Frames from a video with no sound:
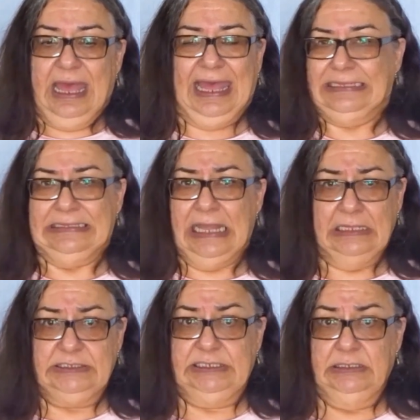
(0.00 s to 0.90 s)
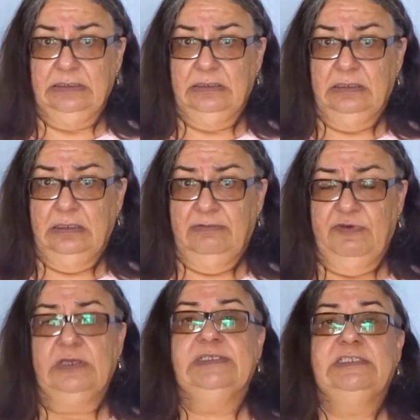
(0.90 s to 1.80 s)
and not
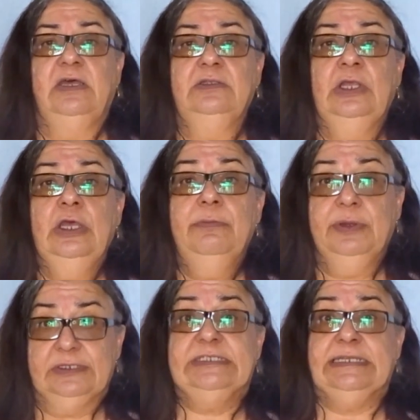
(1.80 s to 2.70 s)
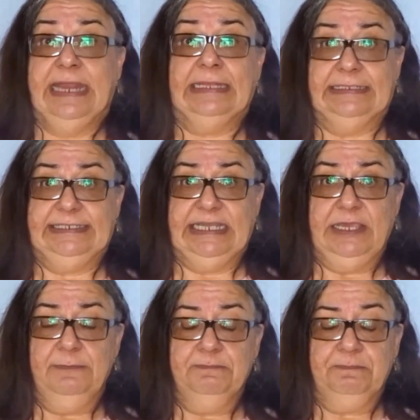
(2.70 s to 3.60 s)
focus on personality.